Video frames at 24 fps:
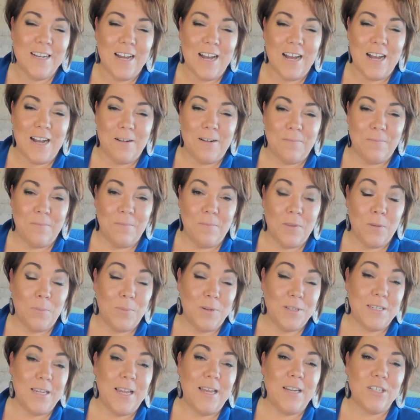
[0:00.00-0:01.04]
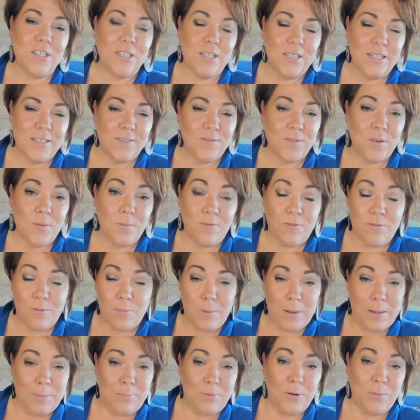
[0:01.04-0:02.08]
the potential is for
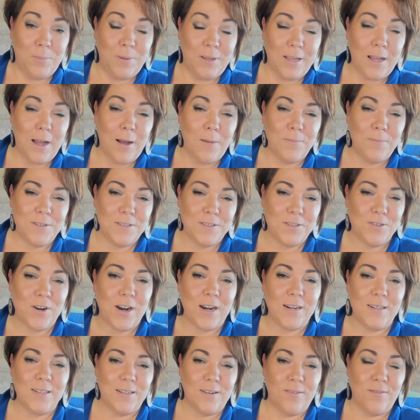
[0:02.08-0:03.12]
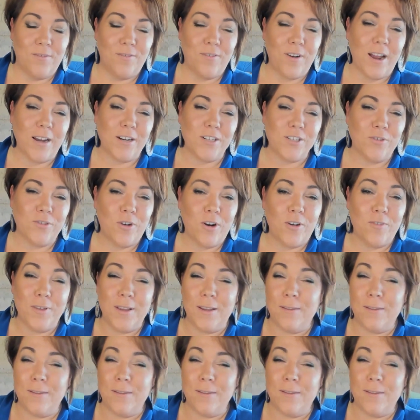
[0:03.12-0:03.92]
people to become distracted and fracture off,